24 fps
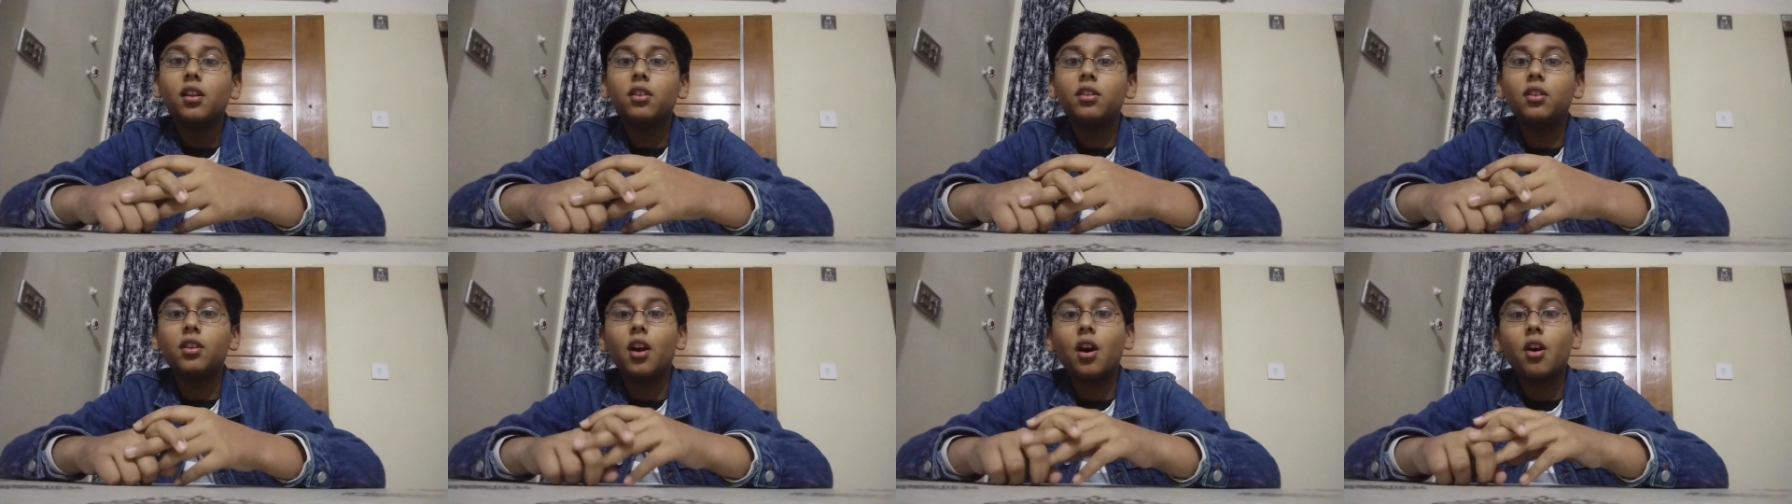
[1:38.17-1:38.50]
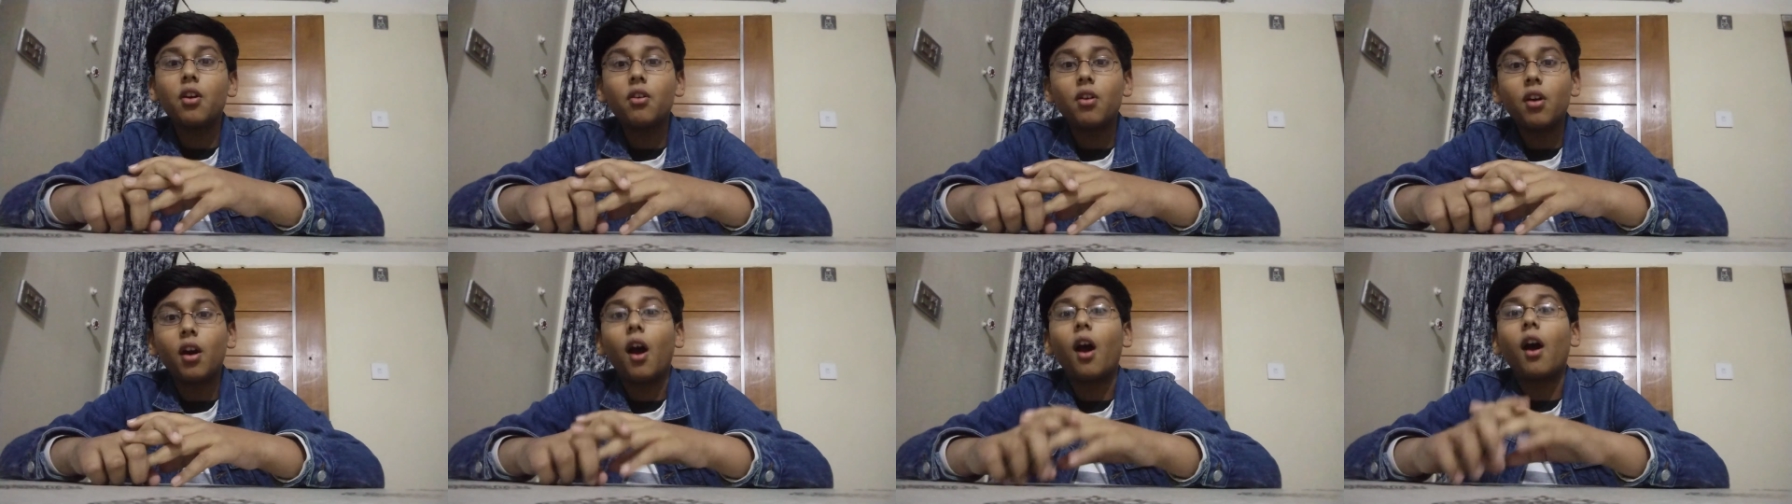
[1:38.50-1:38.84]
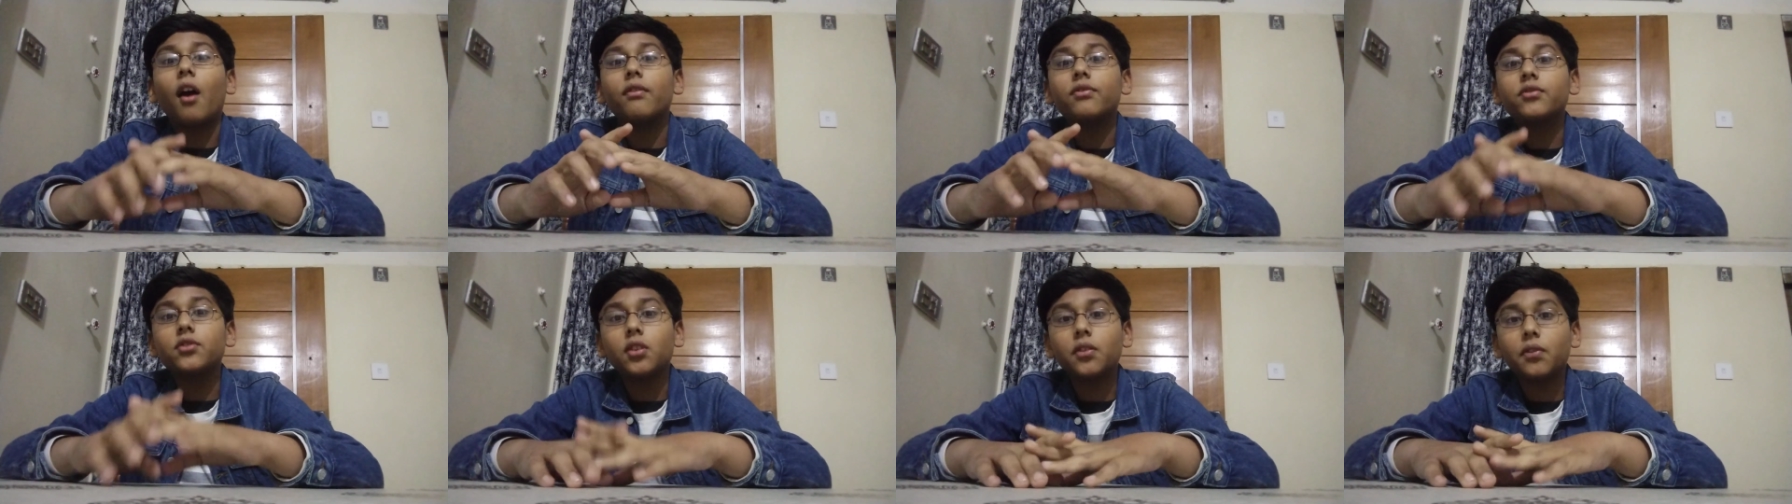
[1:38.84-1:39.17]
Now,
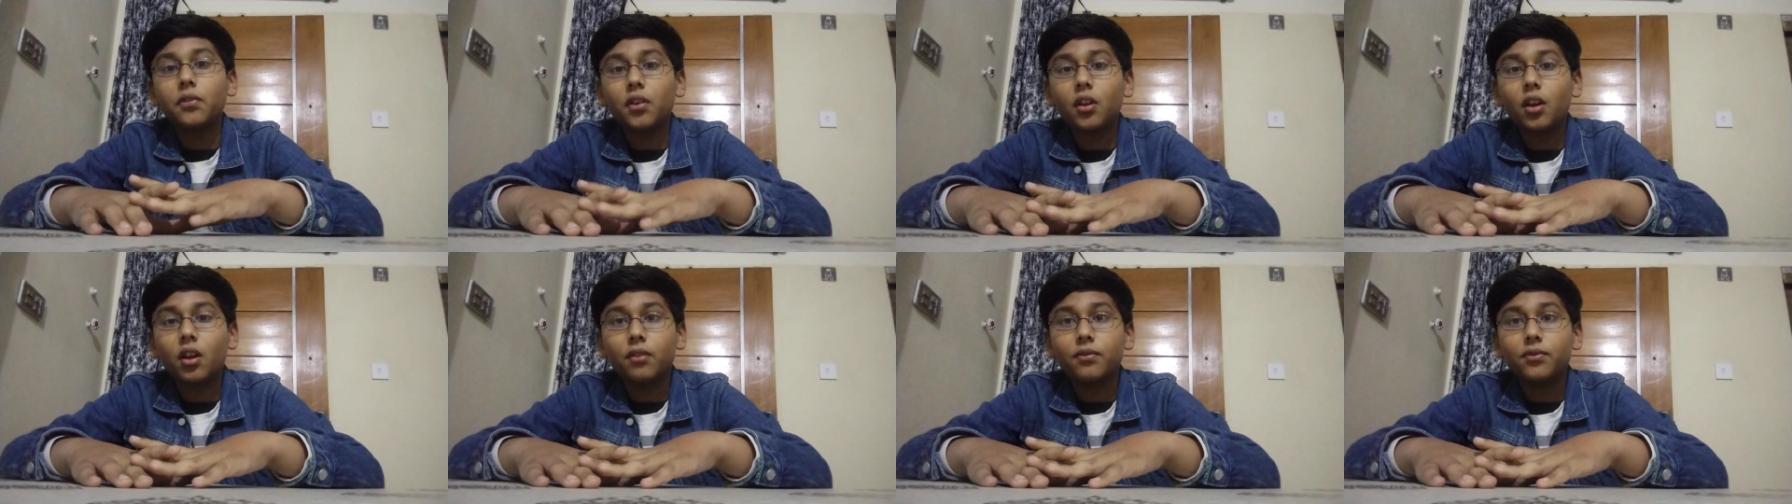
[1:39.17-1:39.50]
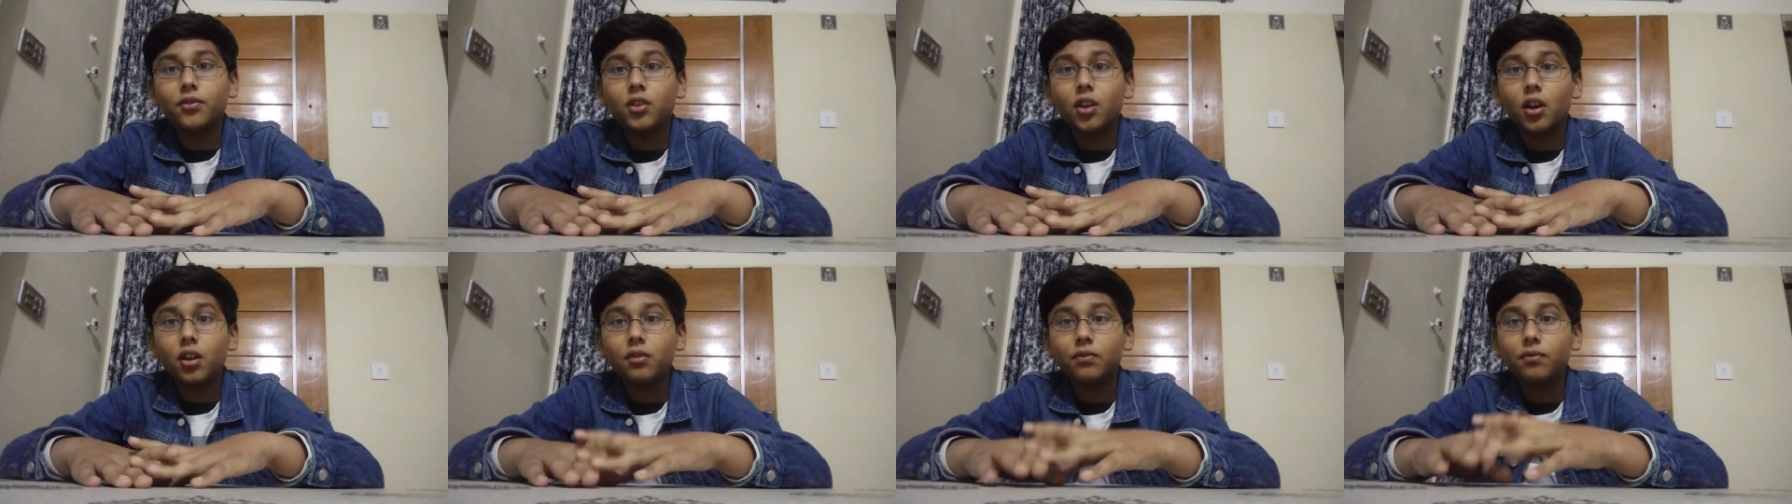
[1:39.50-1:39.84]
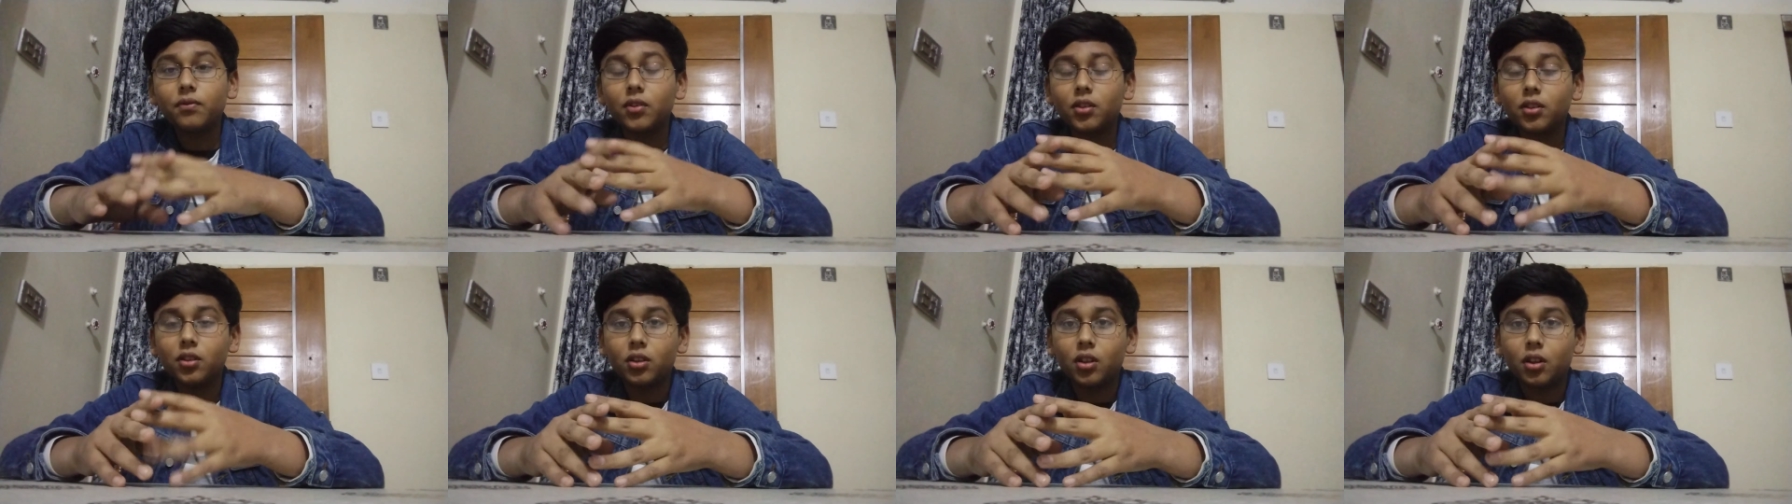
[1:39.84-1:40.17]
after we have done
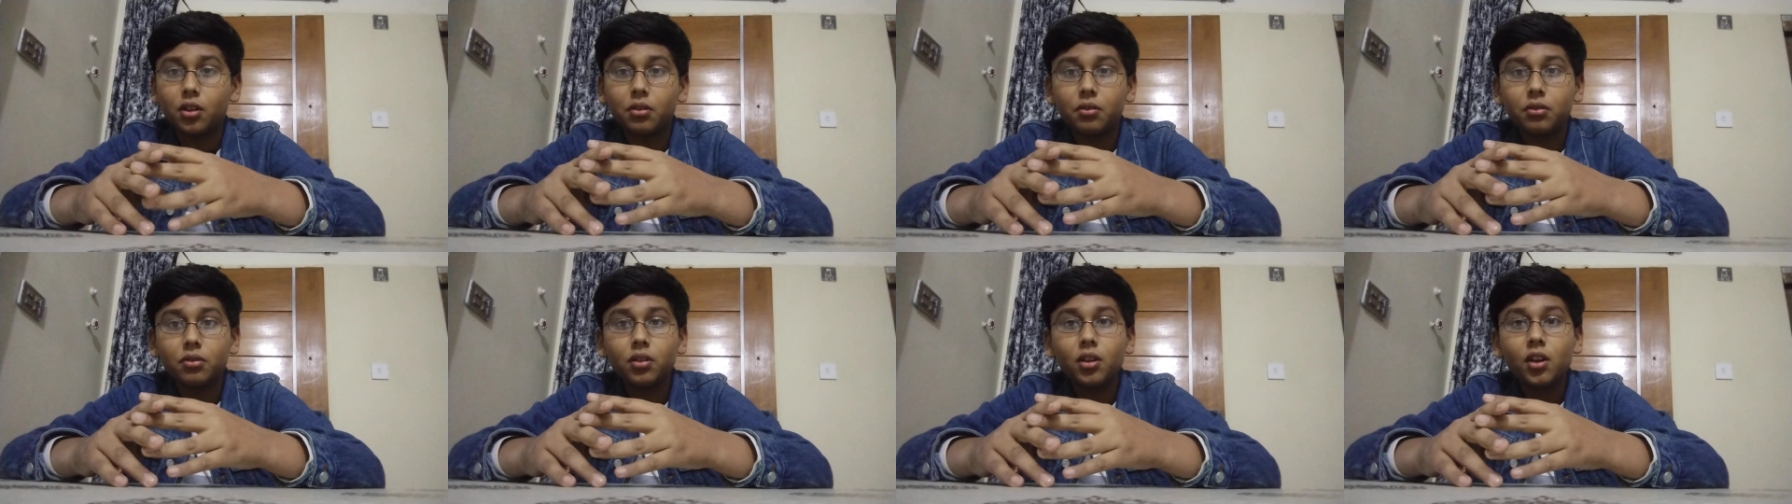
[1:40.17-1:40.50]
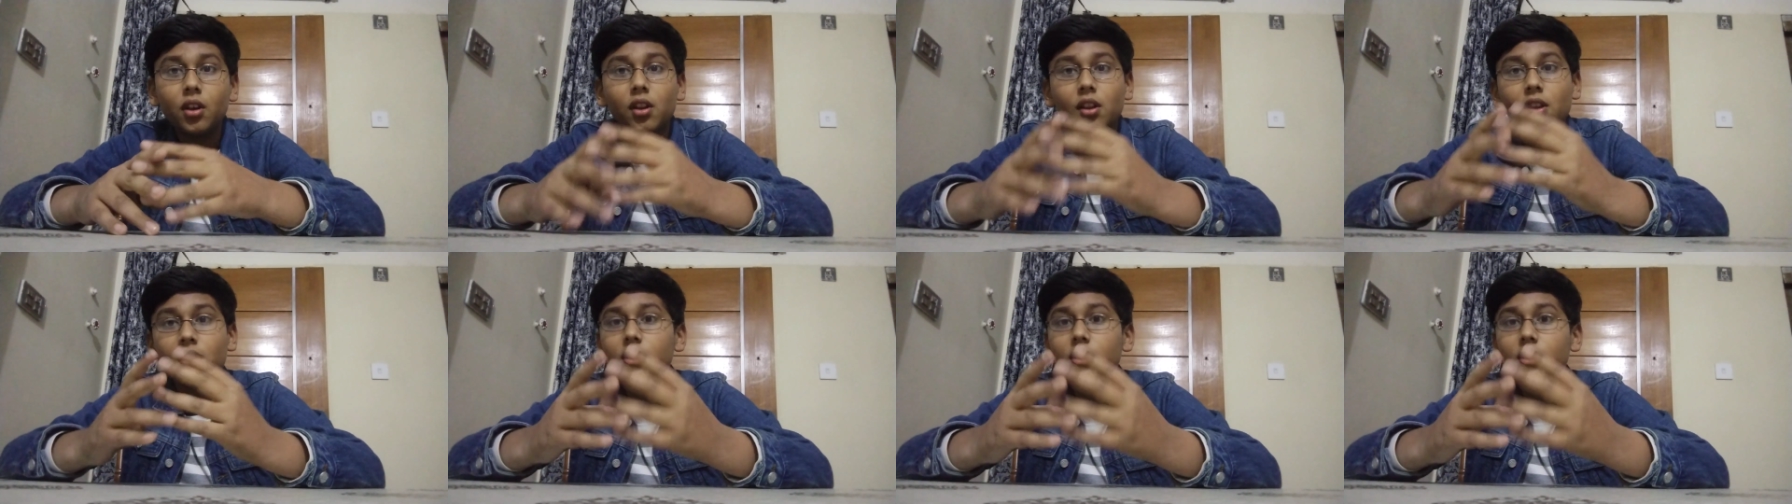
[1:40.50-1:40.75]
with noun,